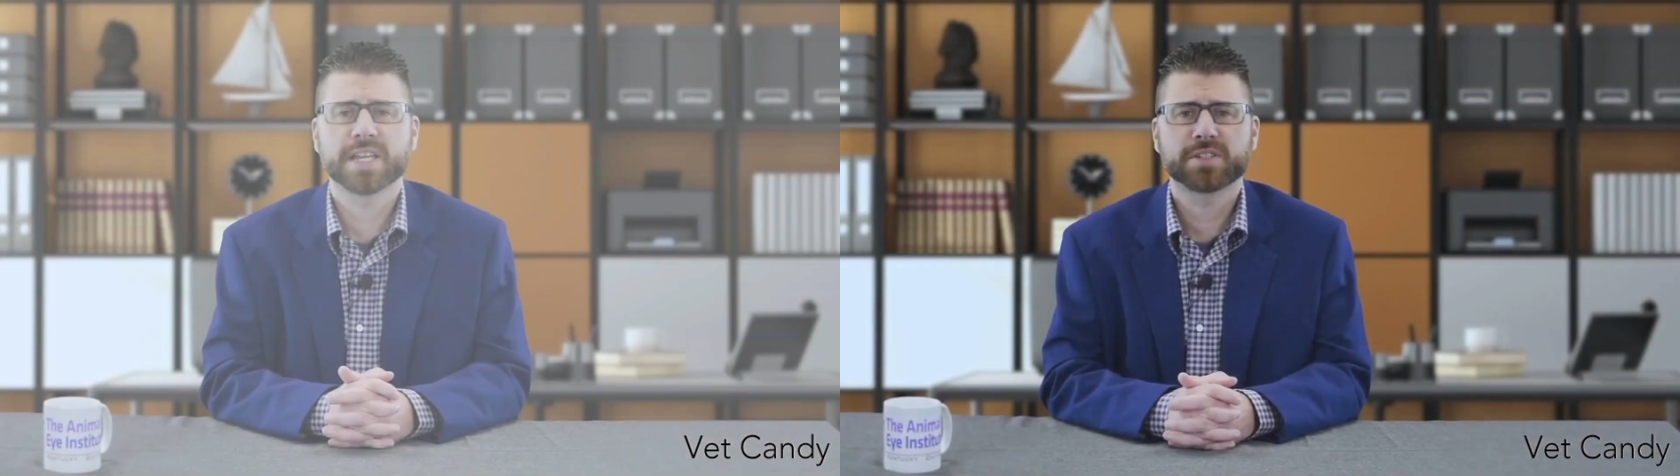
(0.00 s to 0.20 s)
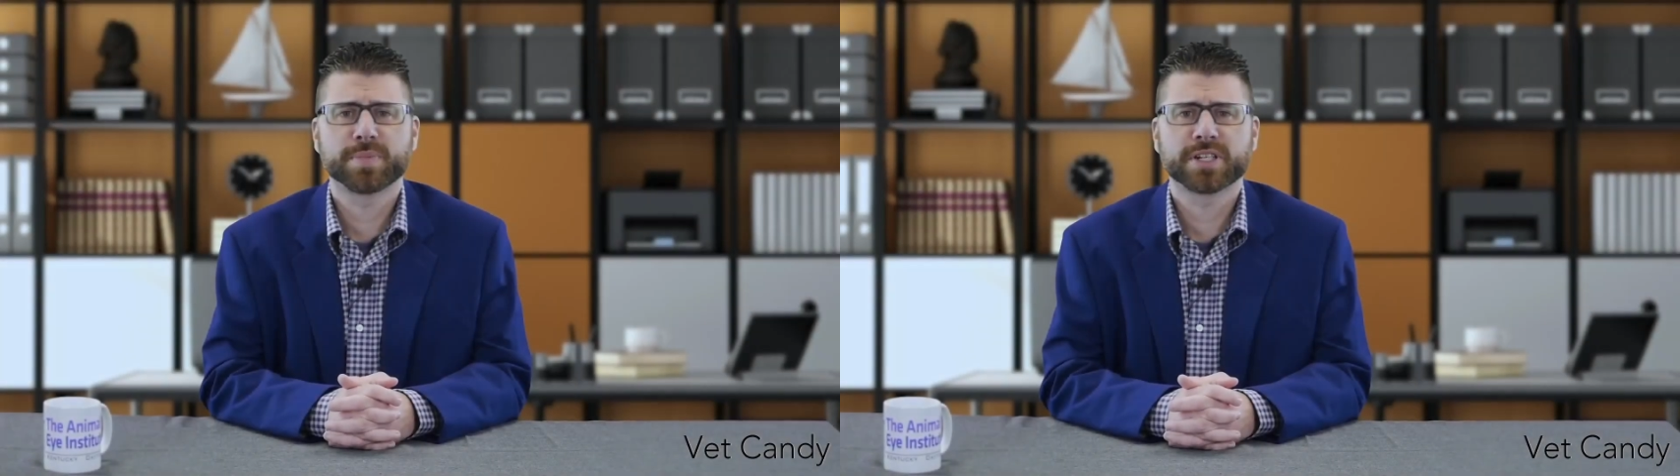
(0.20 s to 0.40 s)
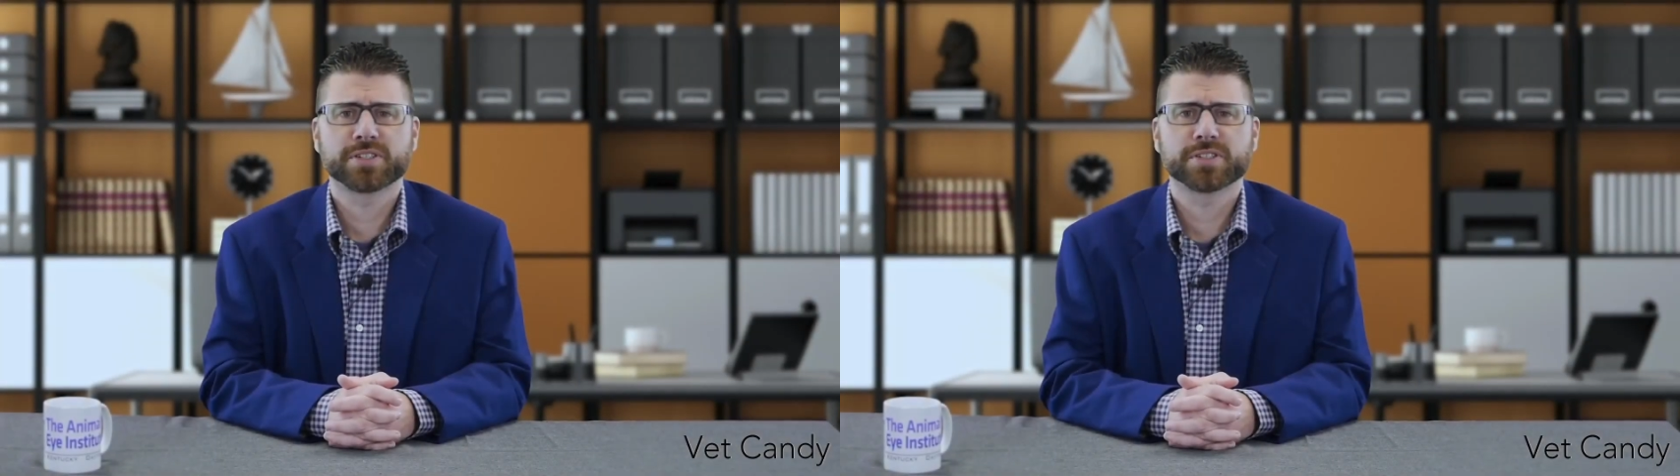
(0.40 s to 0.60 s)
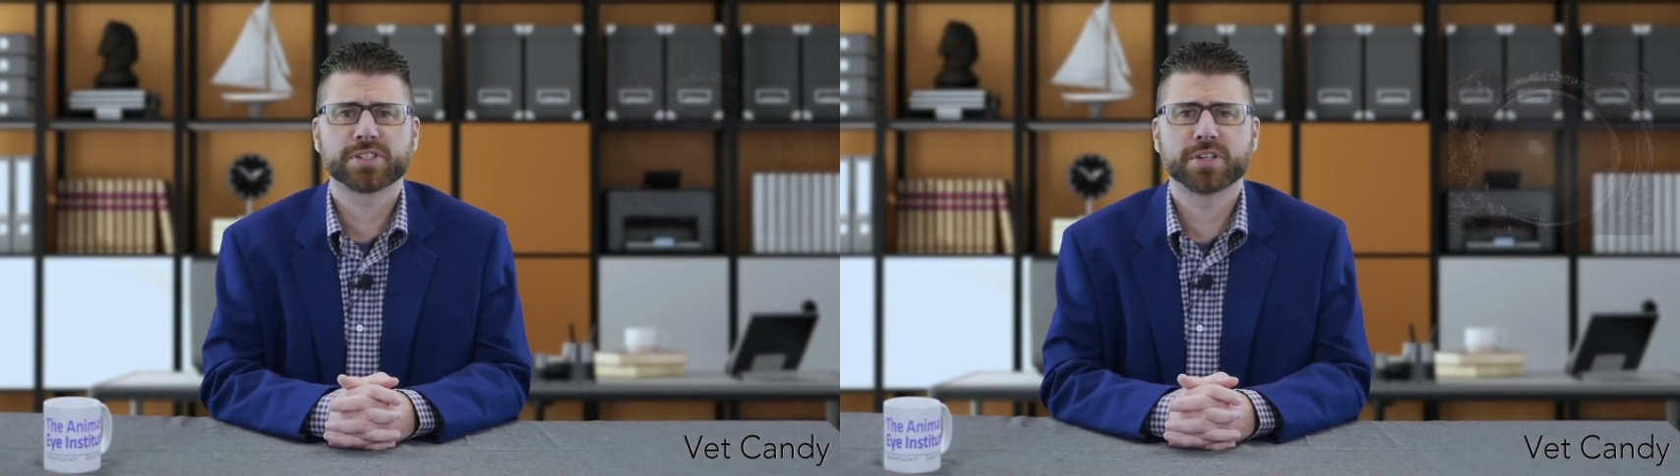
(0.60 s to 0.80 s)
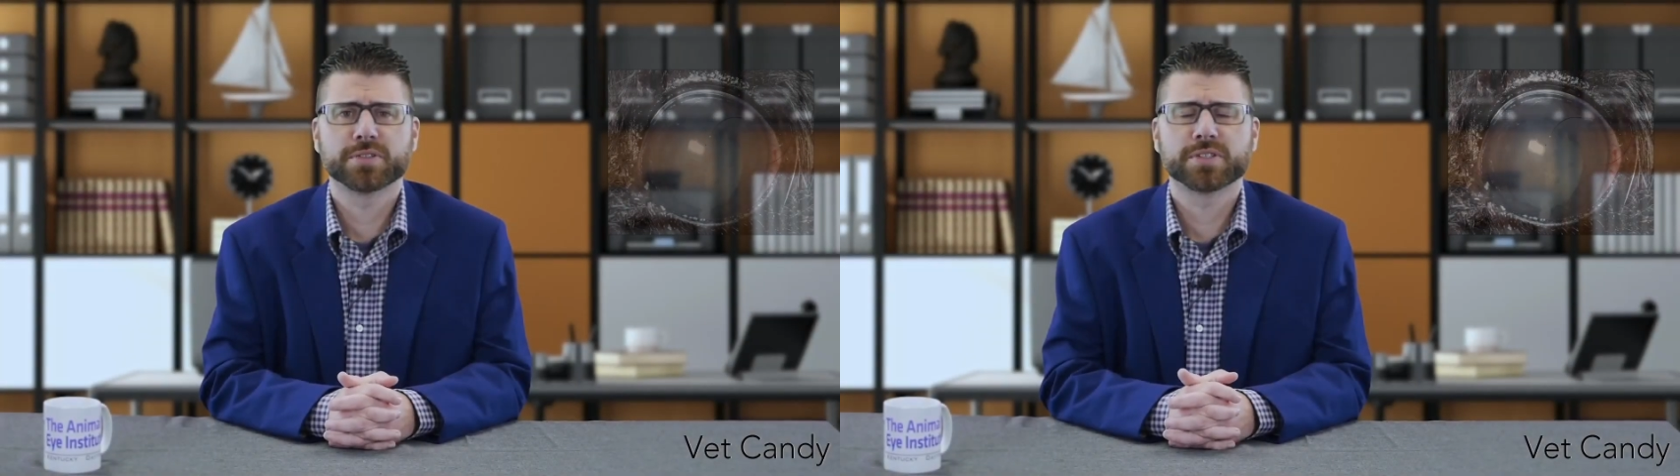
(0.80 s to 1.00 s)
next picture
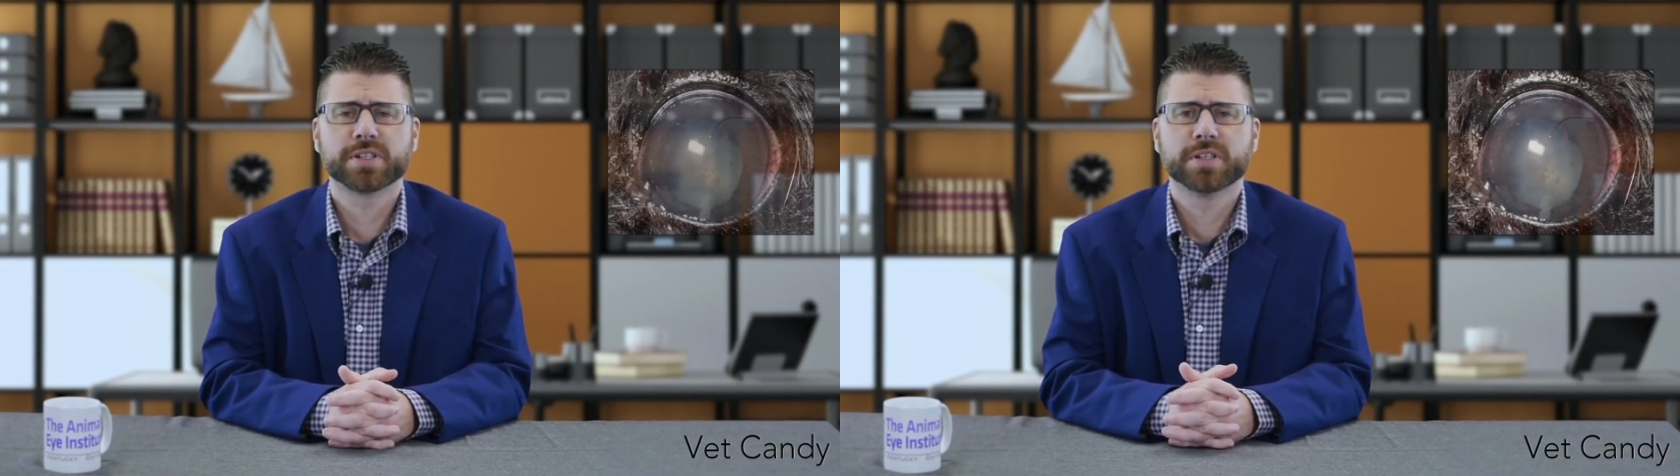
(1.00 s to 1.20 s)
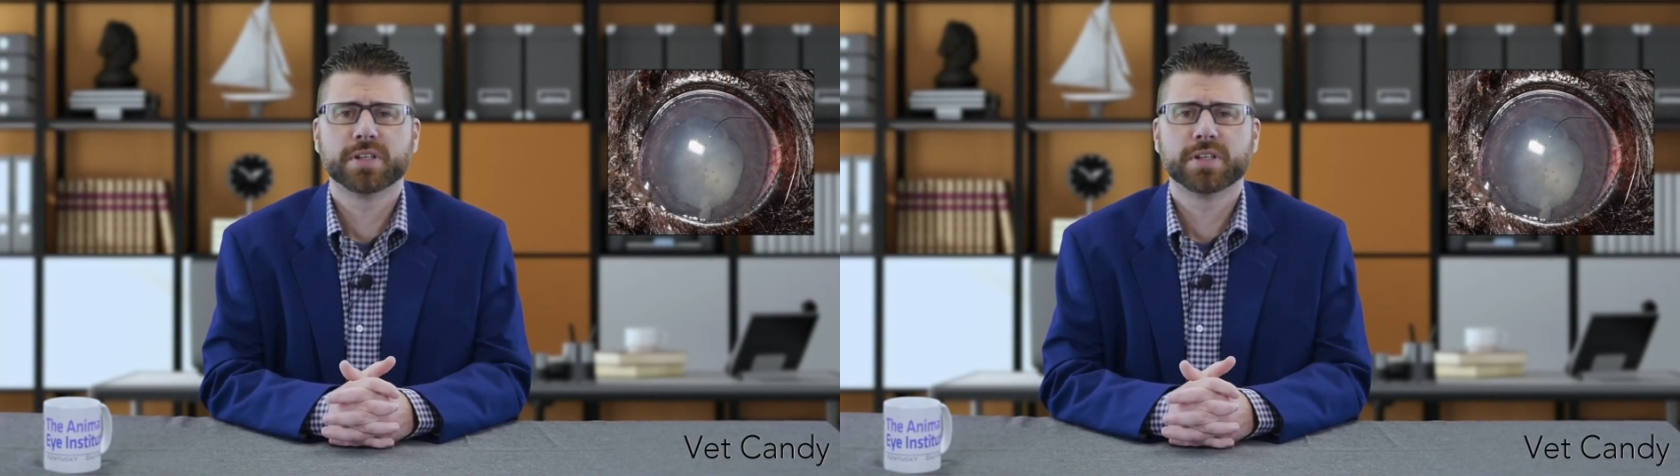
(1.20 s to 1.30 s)
shows